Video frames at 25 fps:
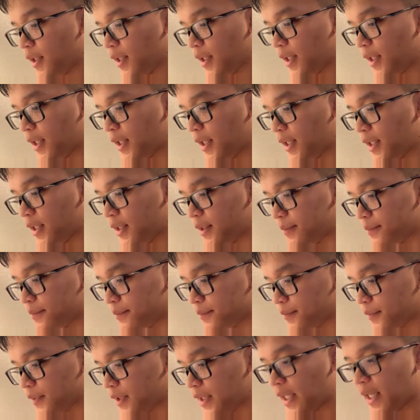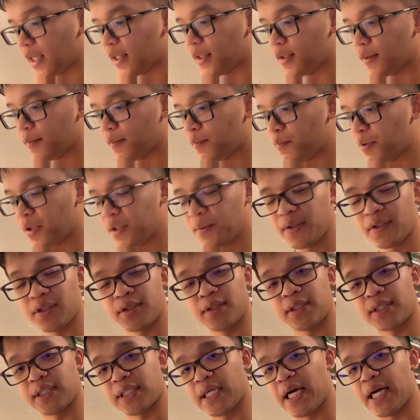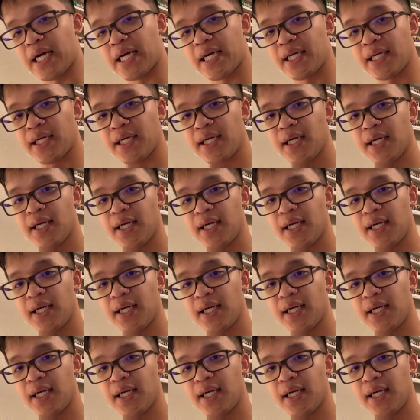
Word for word: yeah, pretty much this guy